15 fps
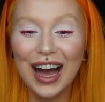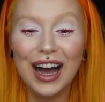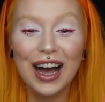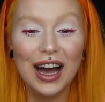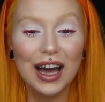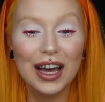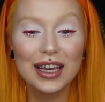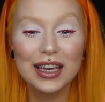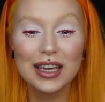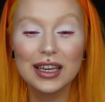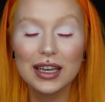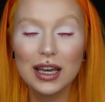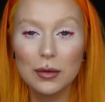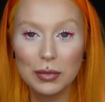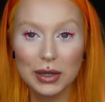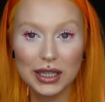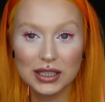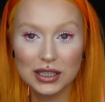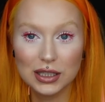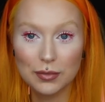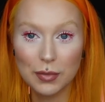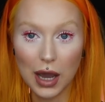I
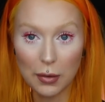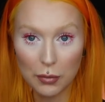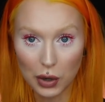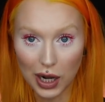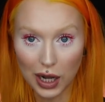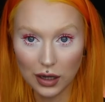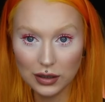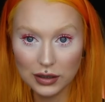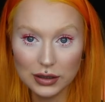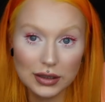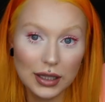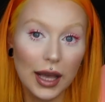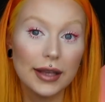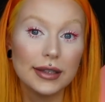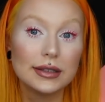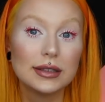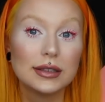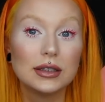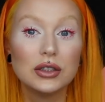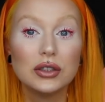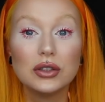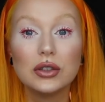bleached my brows
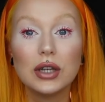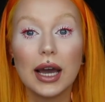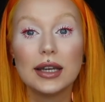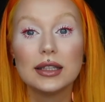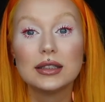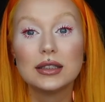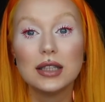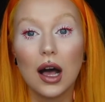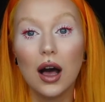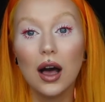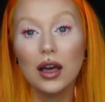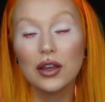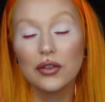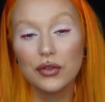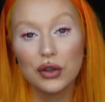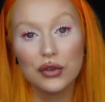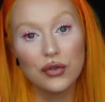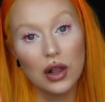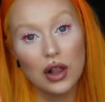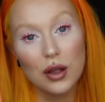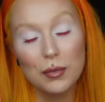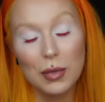as you guys saw if you
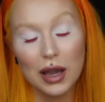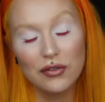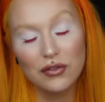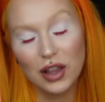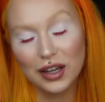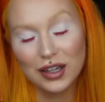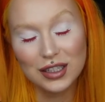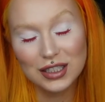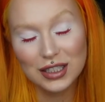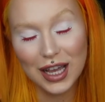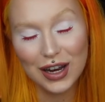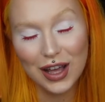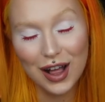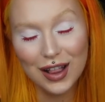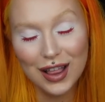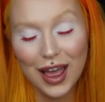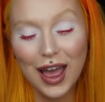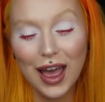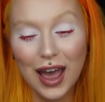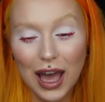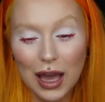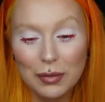follow my vlogging channel.
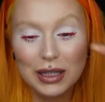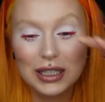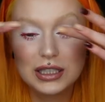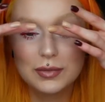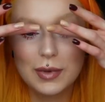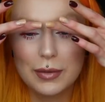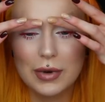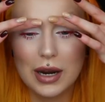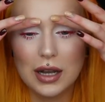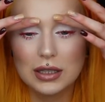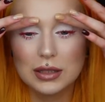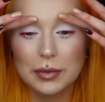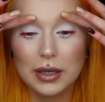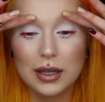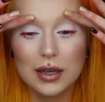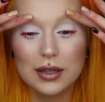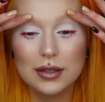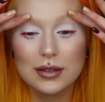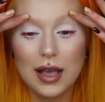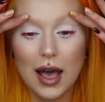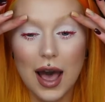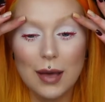I bleached my brows
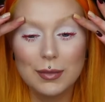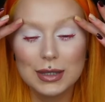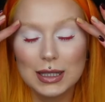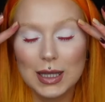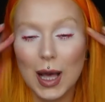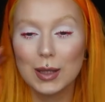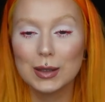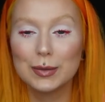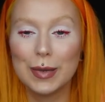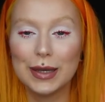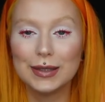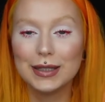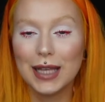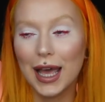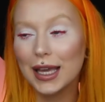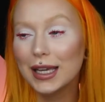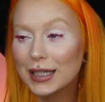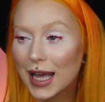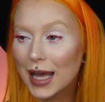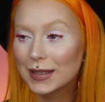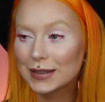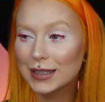because I'm so
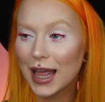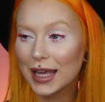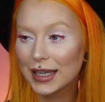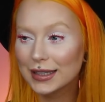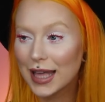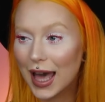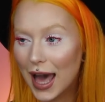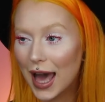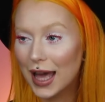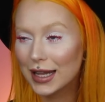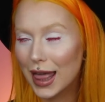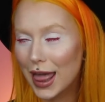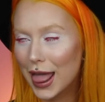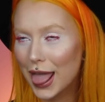spontaneous like that.